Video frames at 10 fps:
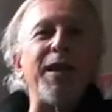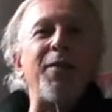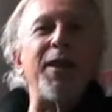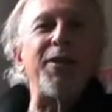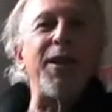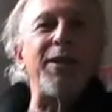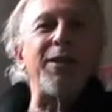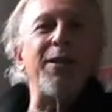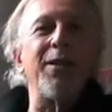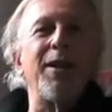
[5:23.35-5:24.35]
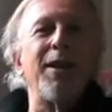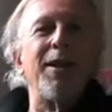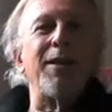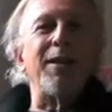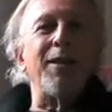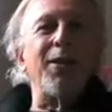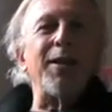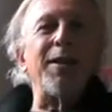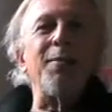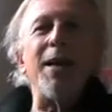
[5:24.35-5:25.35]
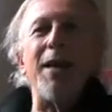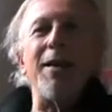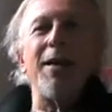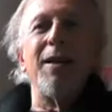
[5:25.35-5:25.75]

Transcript: I haven't had a chance to look at them yet.